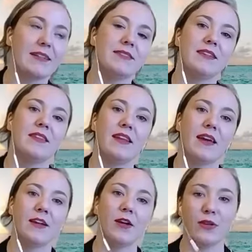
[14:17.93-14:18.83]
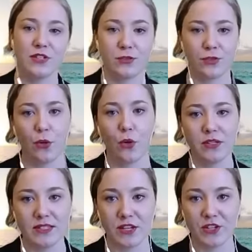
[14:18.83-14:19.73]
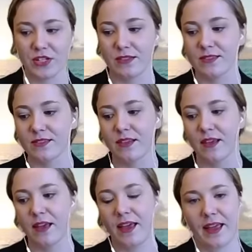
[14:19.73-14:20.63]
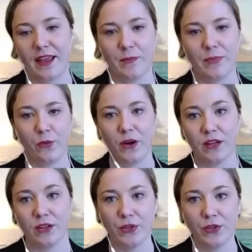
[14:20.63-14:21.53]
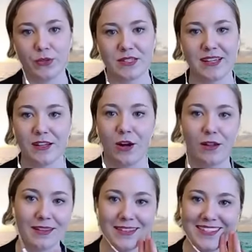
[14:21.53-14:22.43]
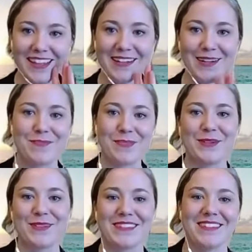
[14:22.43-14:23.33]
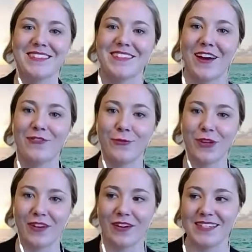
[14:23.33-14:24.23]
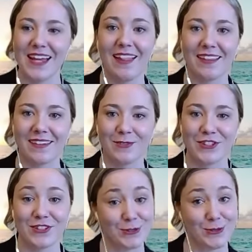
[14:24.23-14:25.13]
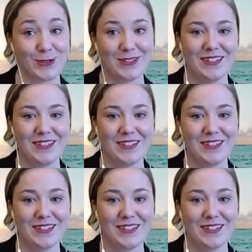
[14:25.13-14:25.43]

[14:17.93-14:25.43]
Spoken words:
And then I go into the record sessions and I'm the one who is like calling the slate numbers and stuff with our talent, which is cool.